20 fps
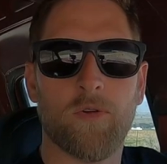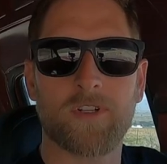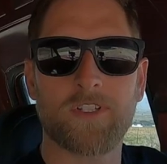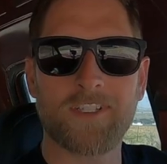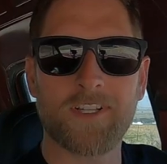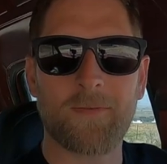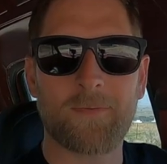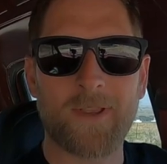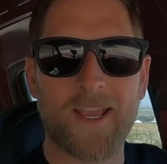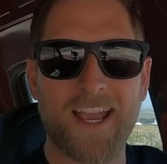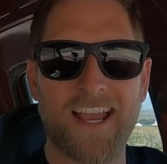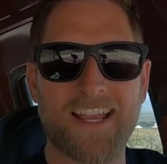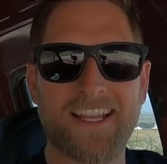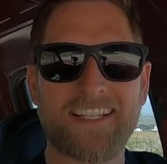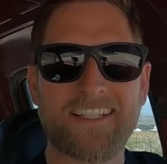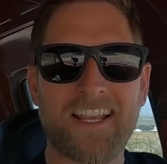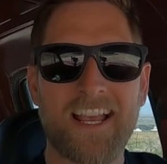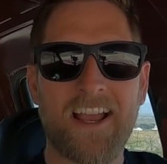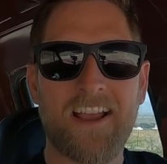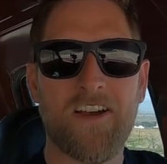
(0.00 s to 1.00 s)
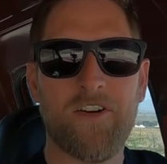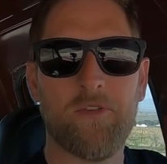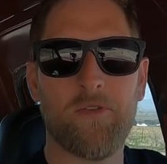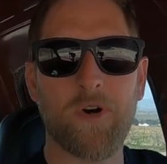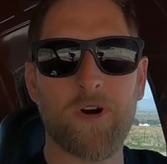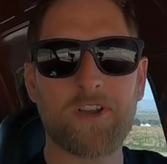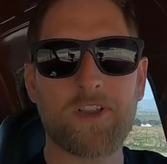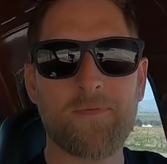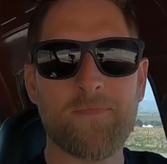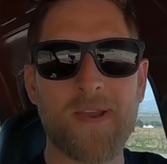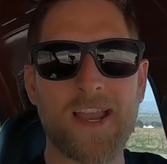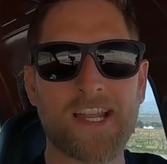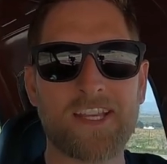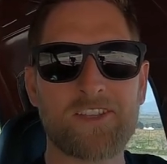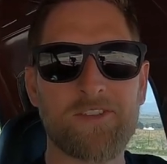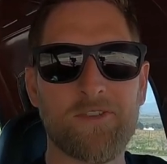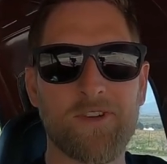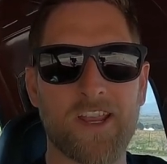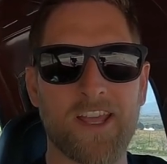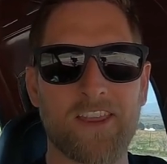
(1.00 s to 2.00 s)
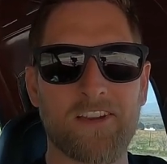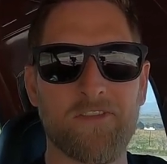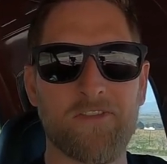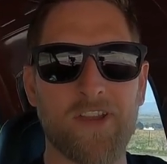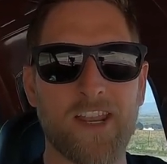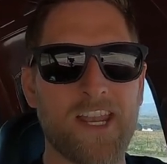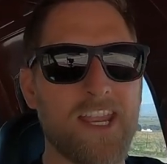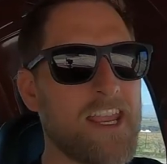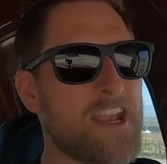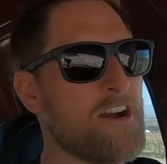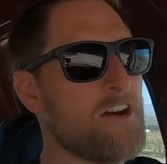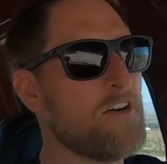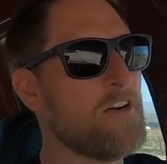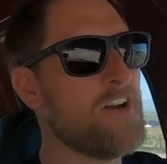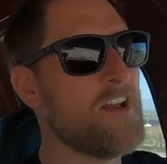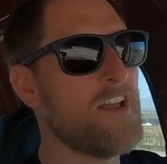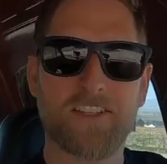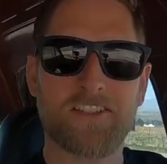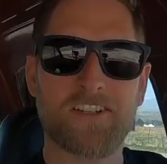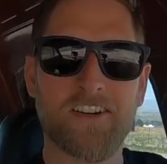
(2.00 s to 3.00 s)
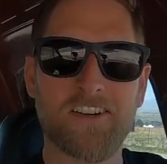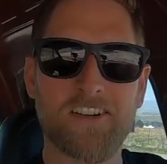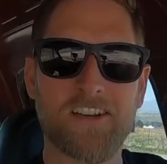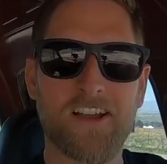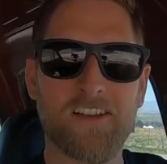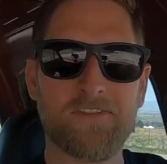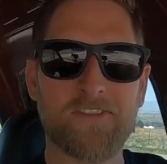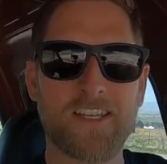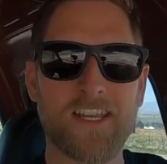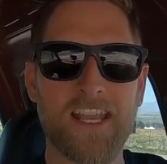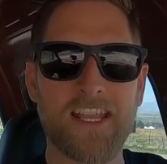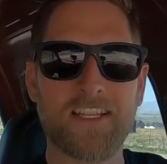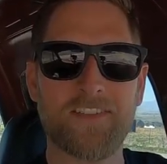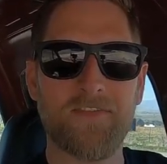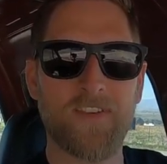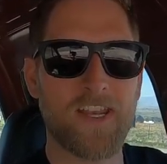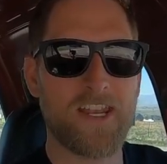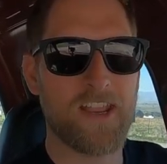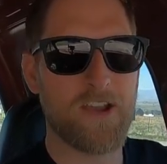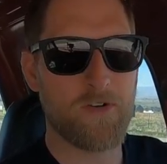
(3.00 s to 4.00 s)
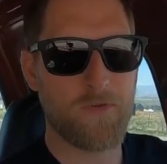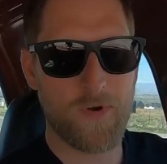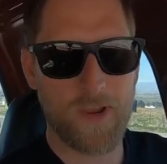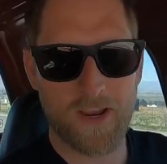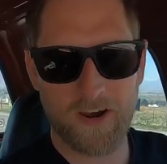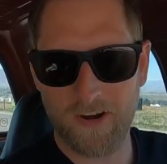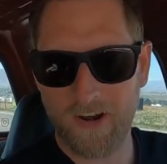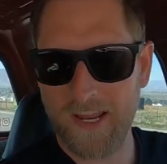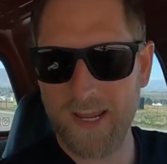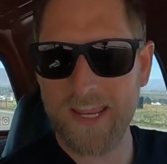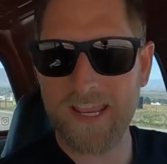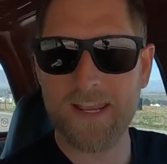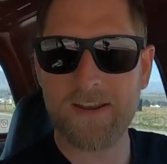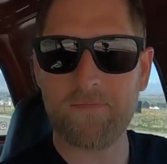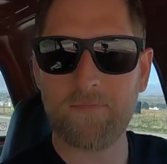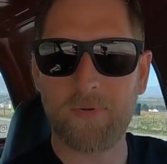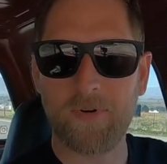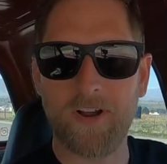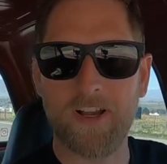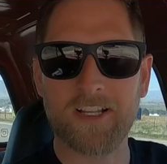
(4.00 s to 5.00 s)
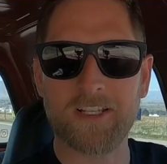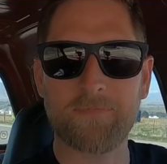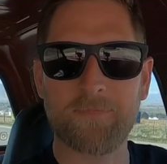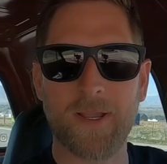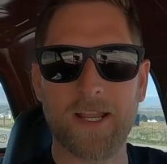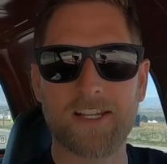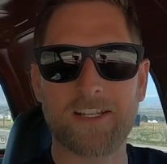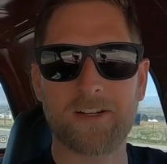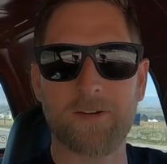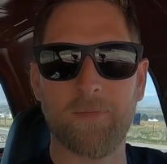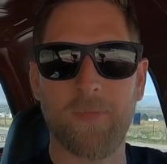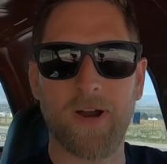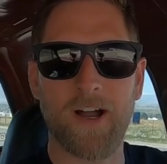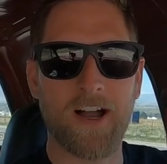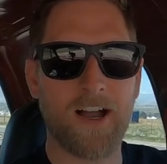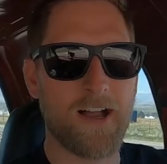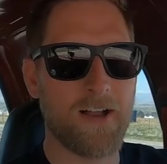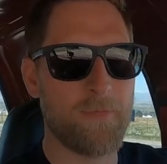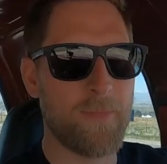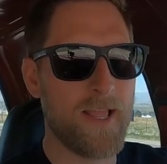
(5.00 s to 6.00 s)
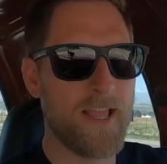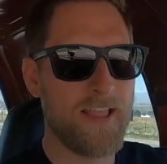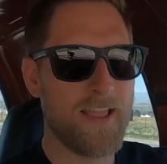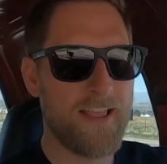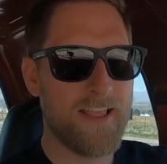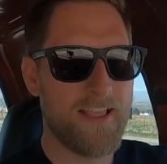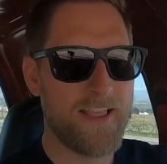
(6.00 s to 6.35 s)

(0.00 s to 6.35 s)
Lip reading: What's up, guys? Welcome back to another video. Starting off today's video, we are in Prospector Bob.